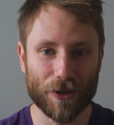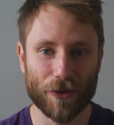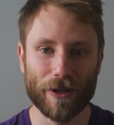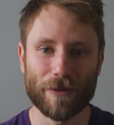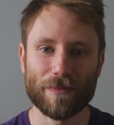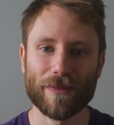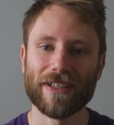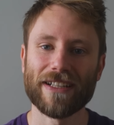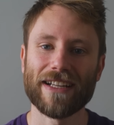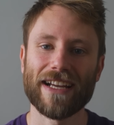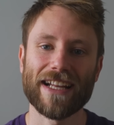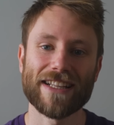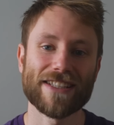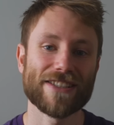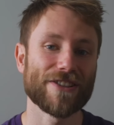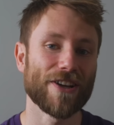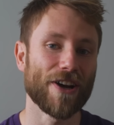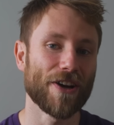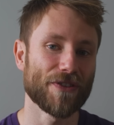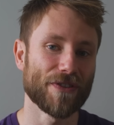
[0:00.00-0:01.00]
equipment and
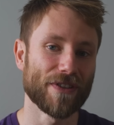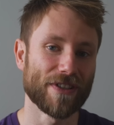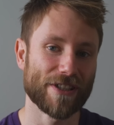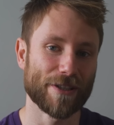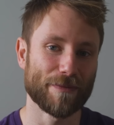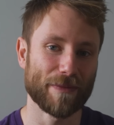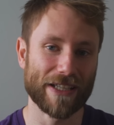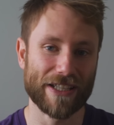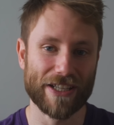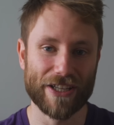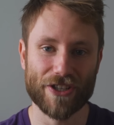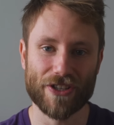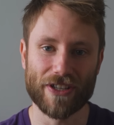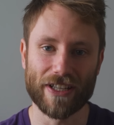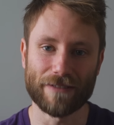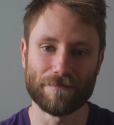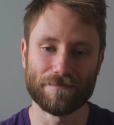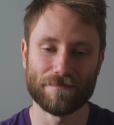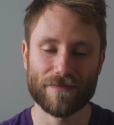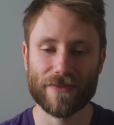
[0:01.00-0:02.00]
start doing some
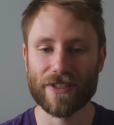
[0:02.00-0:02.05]
conditioning.